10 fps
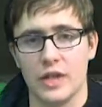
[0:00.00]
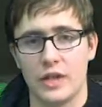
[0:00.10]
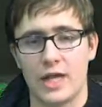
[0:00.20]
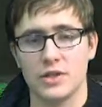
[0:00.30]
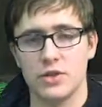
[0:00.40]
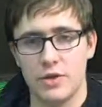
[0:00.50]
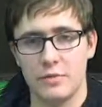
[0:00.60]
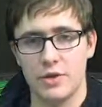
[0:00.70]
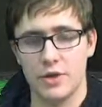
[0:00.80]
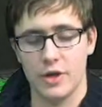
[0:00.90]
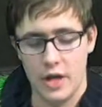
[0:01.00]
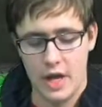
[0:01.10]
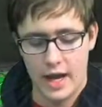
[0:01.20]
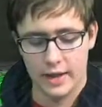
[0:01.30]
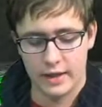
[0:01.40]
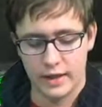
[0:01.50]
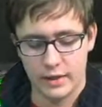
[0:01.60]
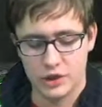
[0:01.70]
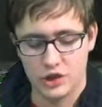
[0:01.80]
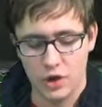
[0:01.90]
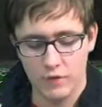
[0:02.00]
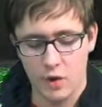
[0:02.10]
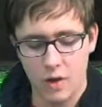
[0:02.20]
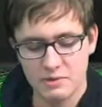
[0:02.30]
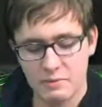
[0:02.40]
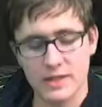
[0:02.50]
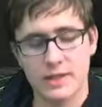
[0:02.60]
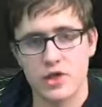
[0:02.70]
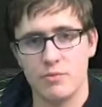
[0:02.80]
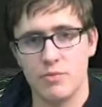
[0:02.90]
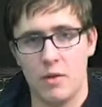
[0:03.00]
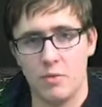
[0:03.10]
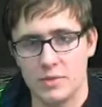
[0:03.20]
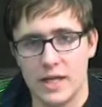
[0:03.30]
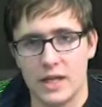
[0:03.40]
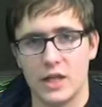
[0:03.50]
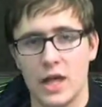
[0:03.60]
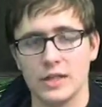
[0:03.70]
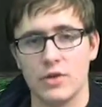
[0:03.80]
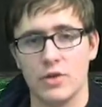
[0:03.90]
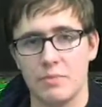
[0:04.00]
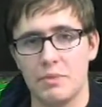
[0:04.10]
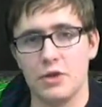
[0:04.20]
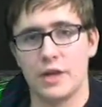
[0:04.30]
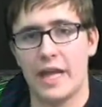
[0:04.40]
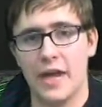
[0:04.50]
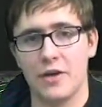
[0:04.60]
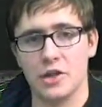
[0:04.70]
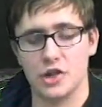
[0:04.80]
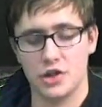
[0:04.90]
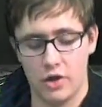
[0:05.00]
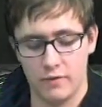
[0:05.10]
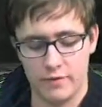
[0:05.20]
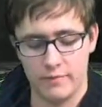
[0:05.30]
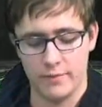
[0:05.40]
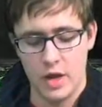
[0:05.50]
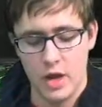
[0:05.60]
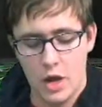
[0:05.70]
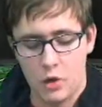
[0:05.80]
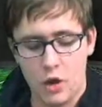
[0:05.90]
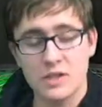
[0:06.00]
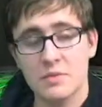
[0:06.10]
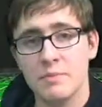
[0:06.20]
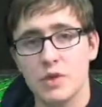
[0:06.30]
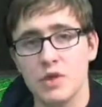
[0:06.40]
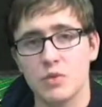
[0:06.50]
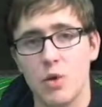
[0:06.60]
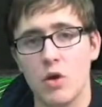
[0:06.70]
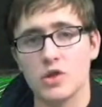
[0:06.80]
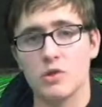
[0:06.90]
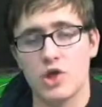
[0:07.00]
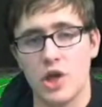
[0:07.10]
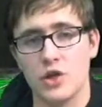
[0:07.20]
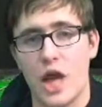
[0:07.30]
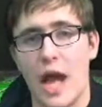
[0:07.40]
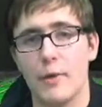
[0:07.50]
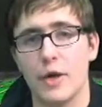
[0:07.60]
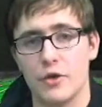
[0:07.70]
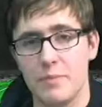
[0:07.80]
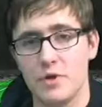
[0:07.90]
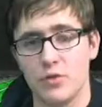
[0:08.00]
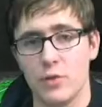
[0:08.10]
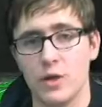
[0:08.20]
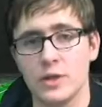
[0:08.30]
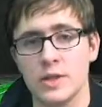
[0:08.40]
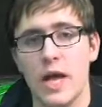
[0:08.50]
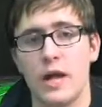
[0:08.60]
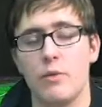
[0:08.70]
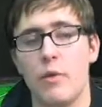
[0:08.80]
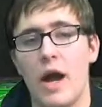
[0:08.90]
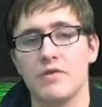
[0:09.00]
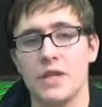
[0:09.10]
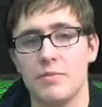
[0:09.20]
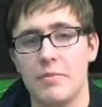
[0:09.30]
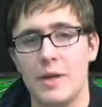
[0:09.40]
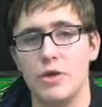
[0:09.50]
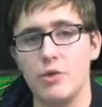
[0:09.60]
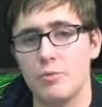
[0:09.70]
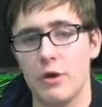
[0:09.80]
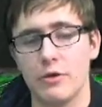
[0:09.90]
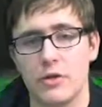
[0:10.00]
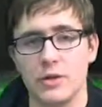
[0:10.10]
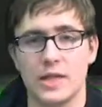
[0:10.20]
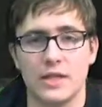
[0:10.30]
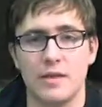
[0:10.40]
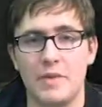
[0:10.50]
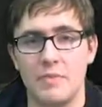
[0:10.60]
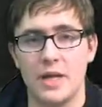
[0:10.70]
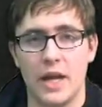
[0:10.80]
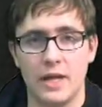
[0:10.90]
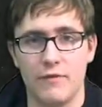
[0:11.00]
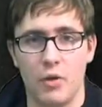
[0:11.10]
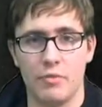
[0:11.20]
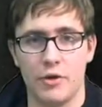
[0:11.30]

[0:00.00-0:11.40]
a classical computer and can solve optimization problems that a classical computer cannot solve. Quantum computers will also change how encryption works, and we will have to implement new protocols like the BB84